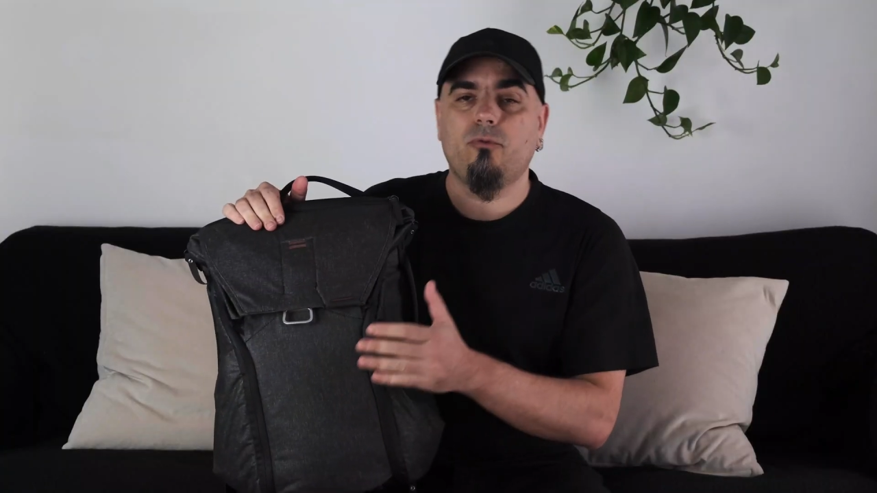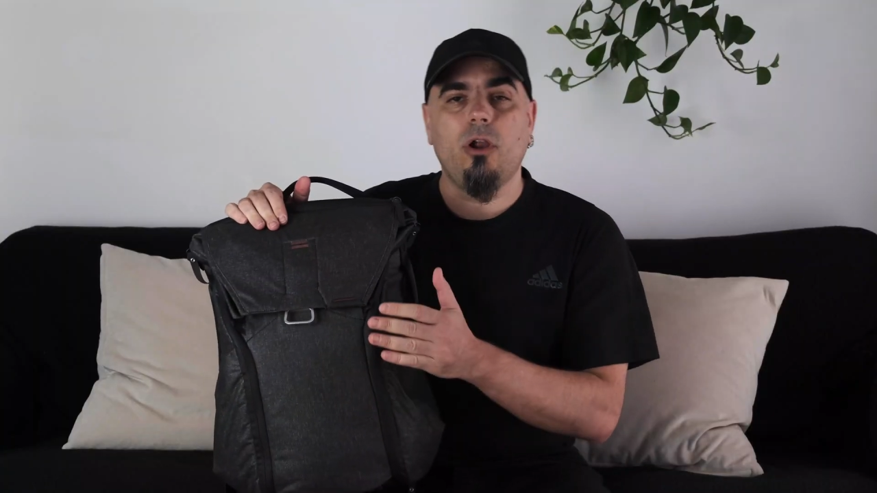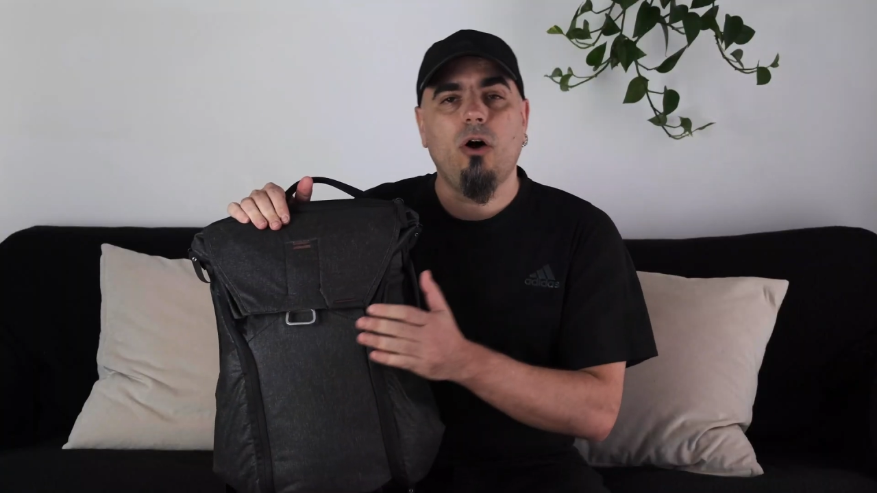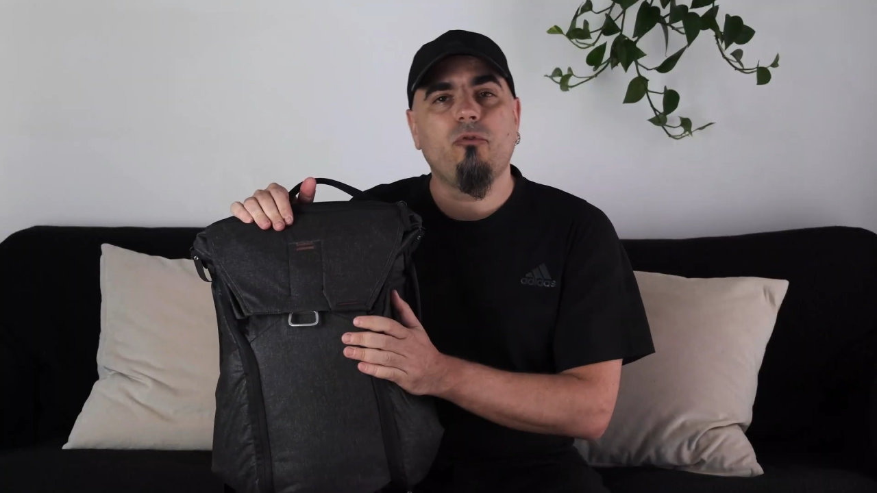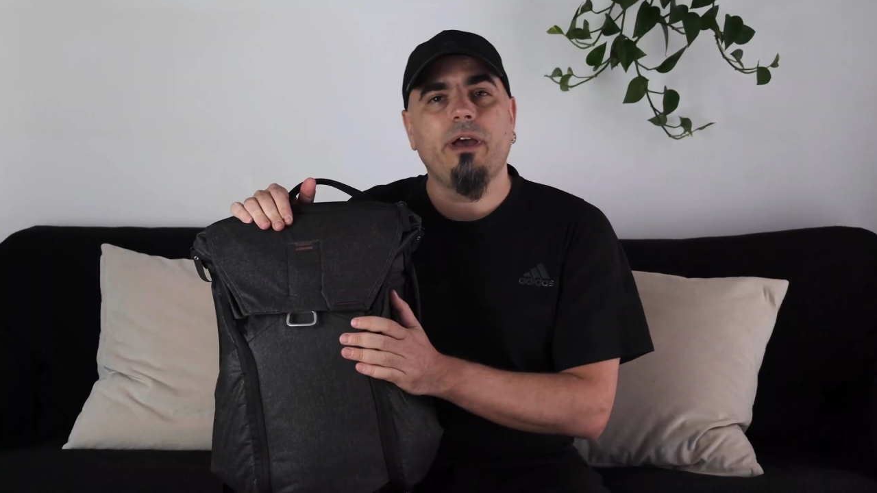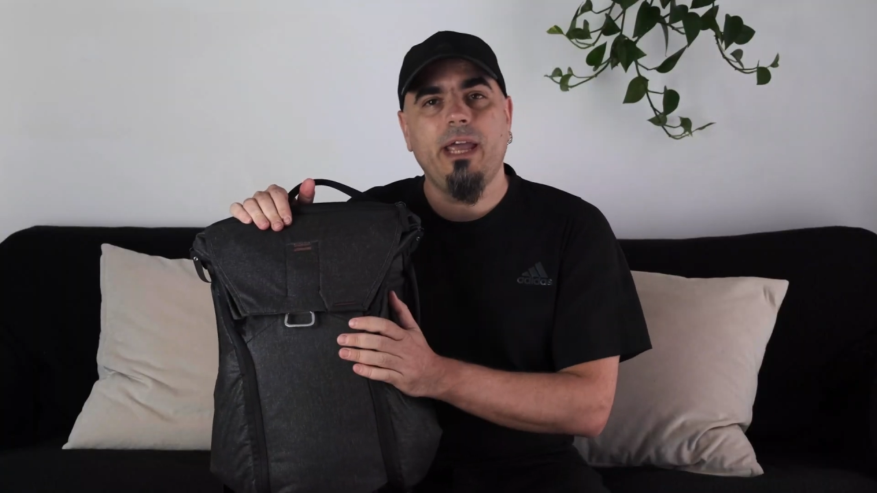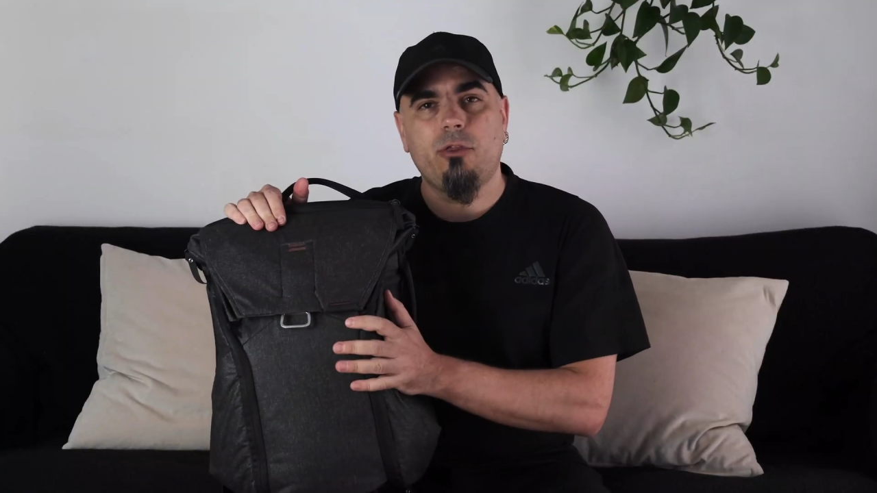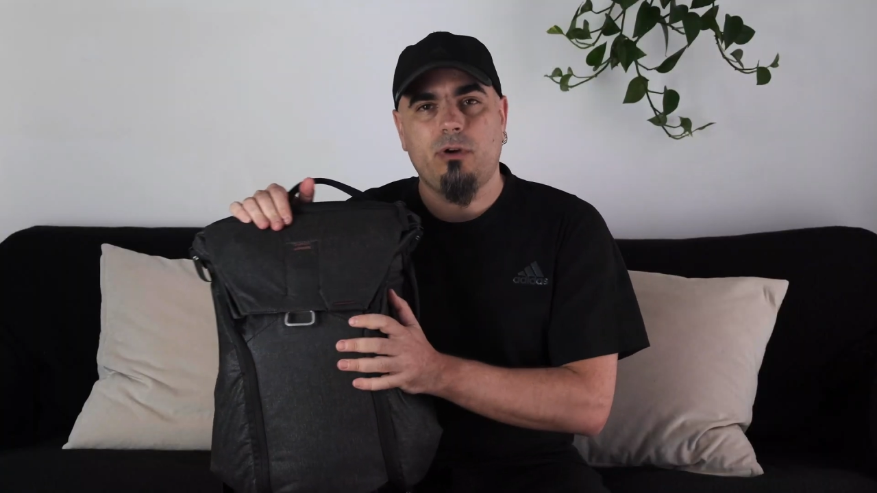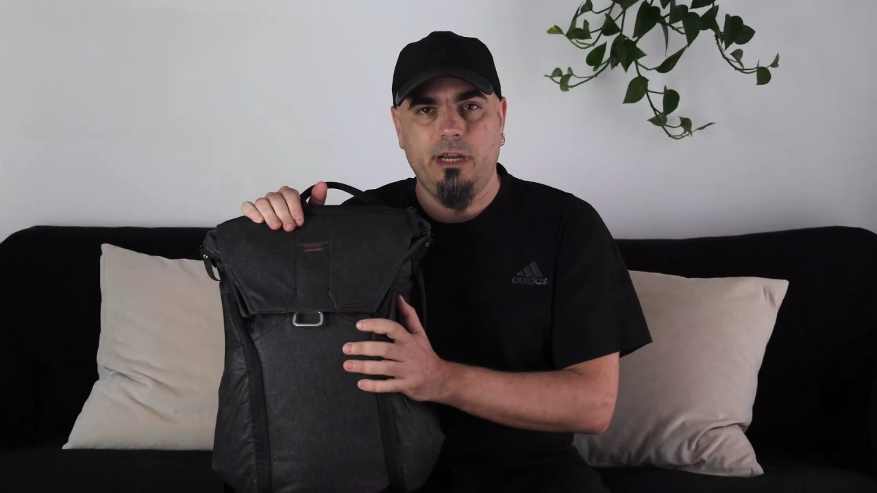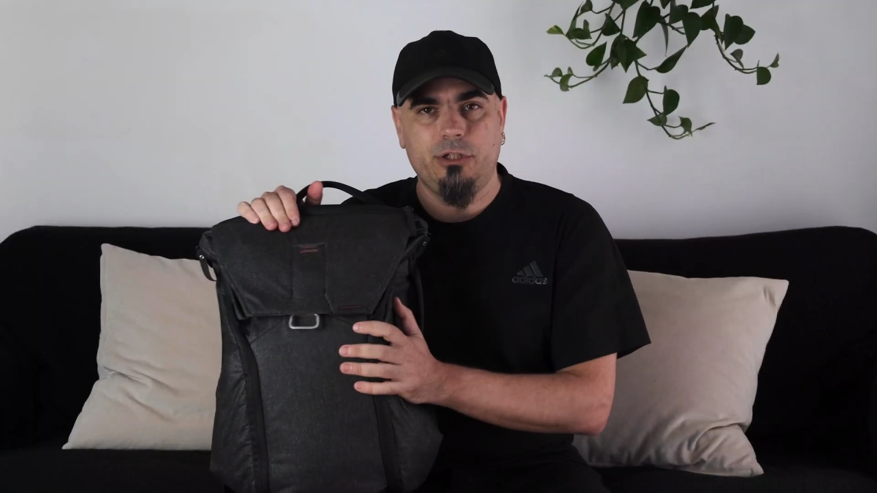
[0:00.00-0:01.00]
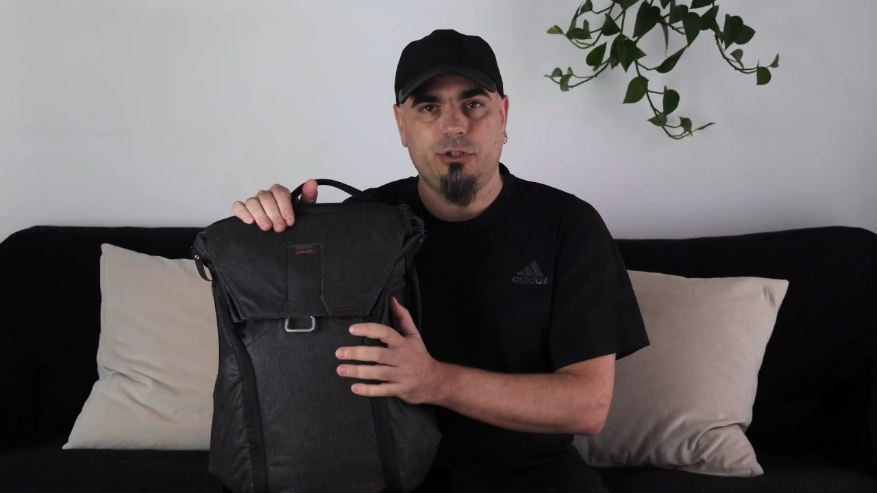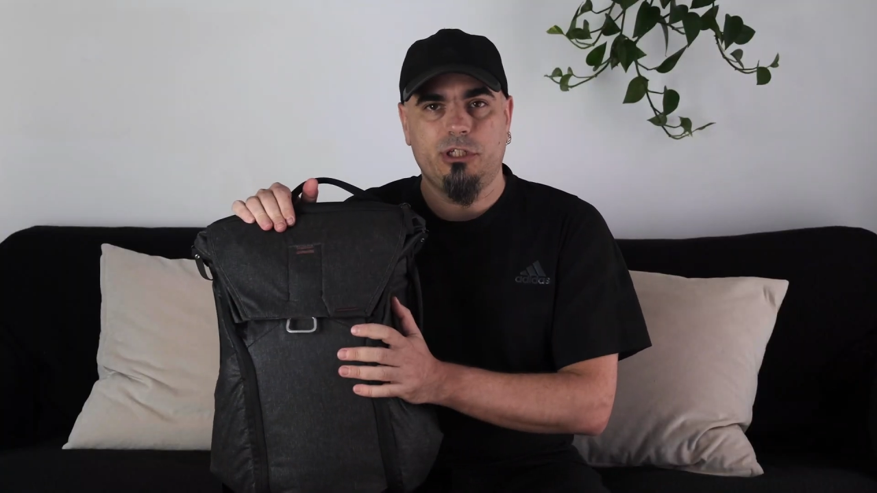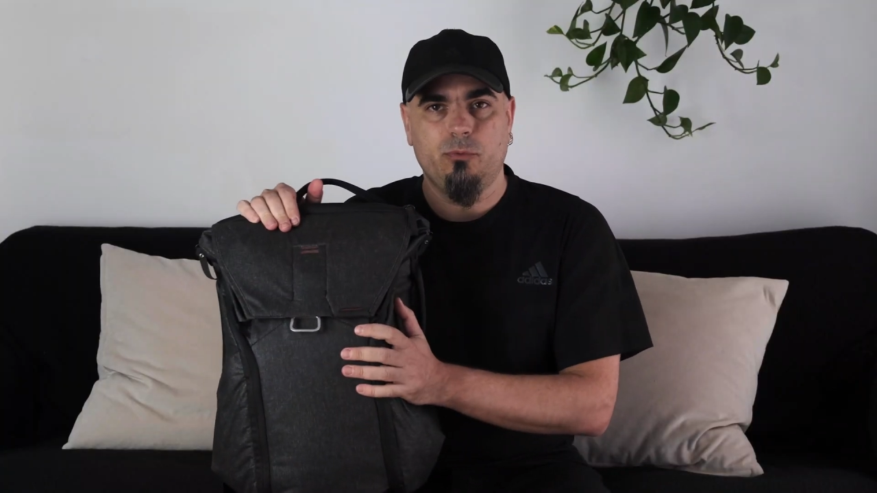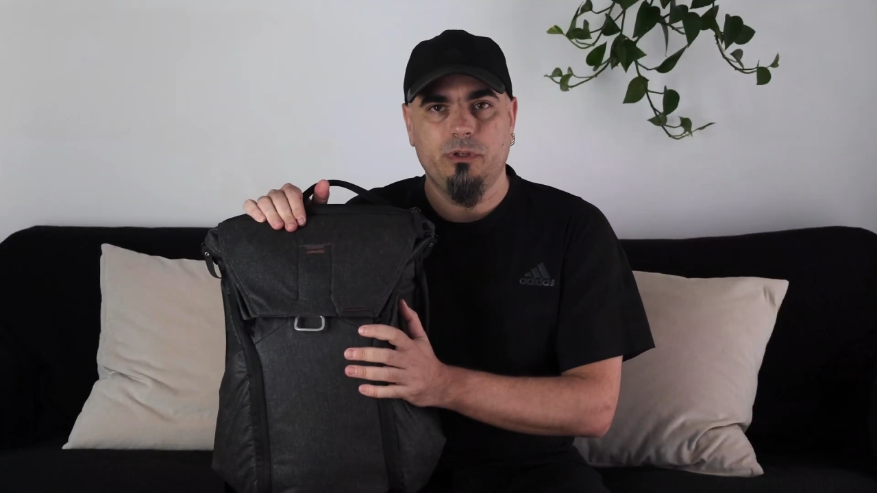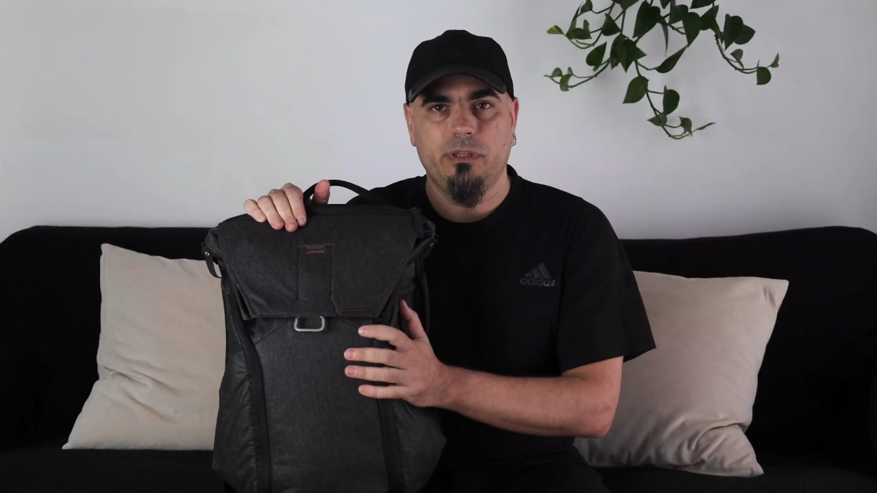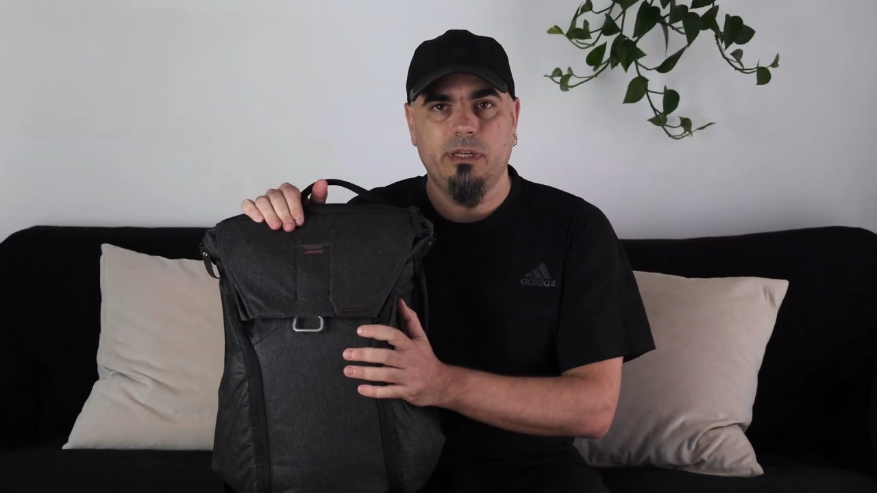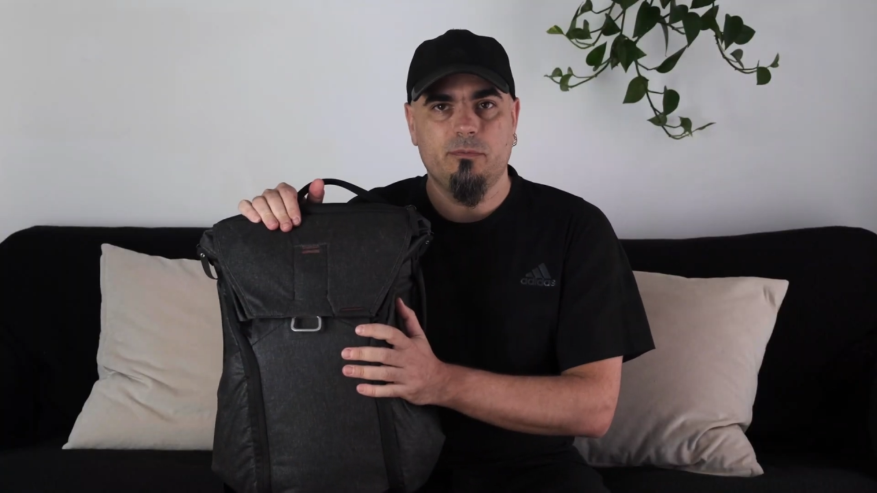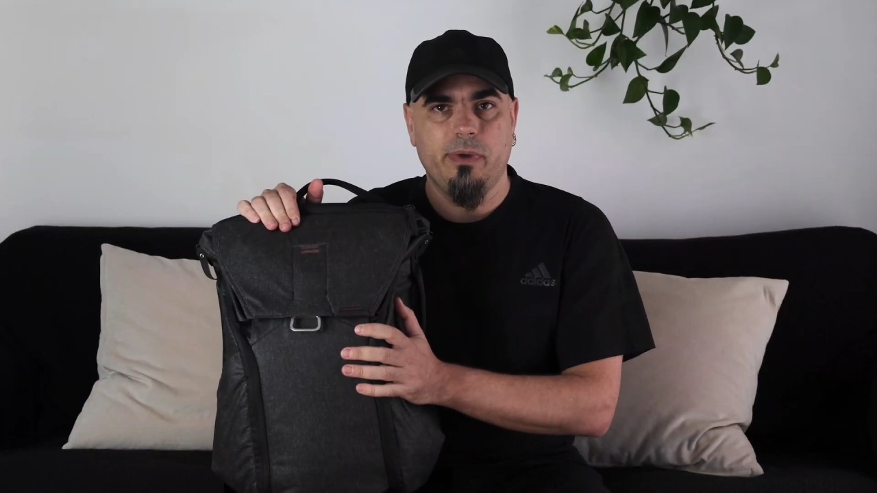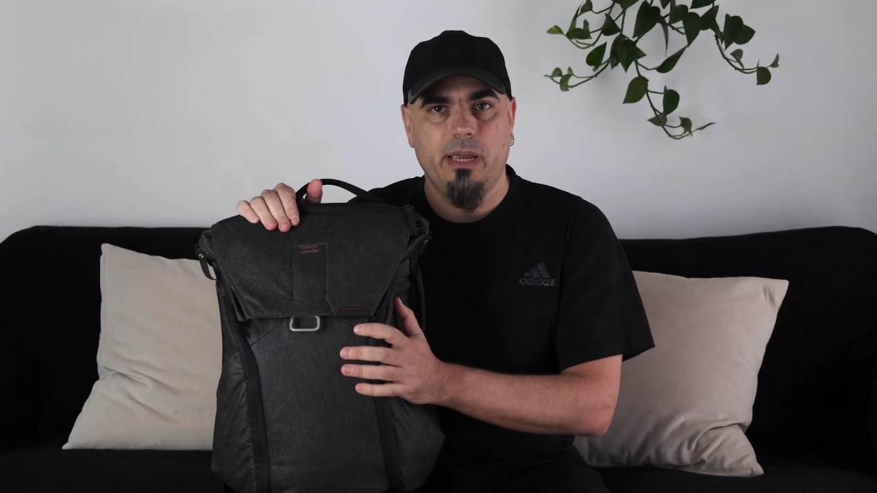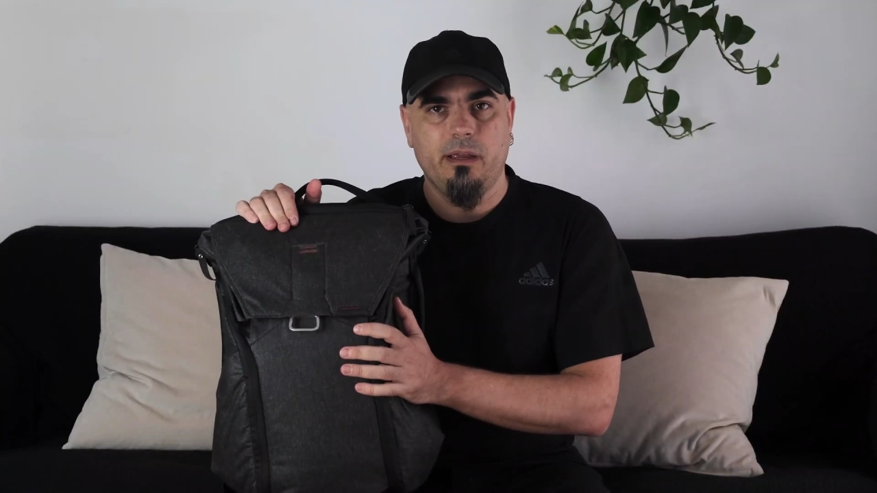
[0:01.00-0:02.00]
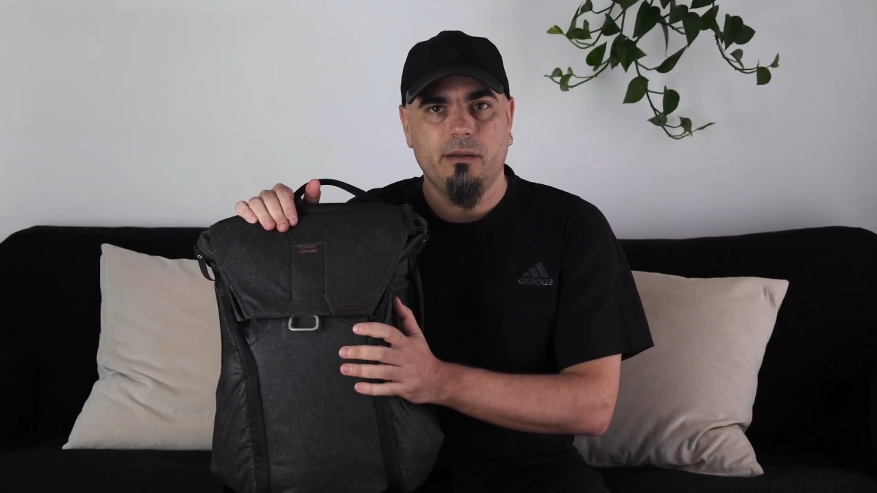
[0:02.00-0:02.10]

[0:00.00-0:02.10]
love-hate relationship with this bag.